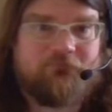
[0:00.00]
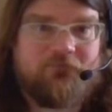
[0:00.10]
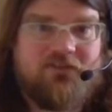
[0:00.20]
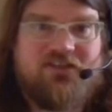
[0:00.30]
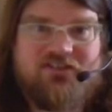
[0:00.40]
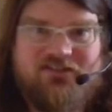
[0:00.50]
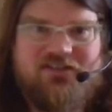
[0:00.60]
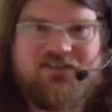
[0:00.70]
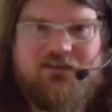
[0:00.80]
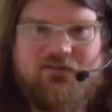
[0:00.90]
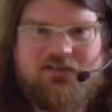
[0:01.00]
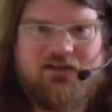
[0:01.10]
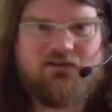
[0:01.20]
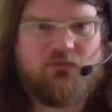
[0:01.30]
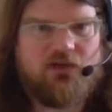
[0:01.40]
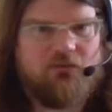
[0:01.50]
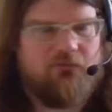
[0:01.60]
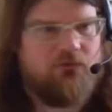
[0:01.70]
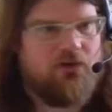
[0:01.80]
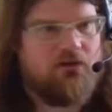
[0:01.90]
just to see if the sound is working
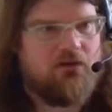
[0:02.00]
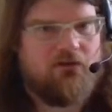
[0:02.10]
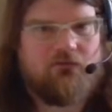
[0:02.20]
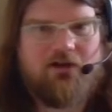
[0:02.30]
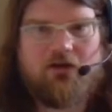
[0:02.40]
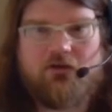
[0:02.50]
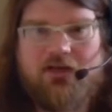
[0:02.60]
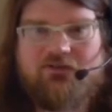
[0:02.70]
before you kind of crack on.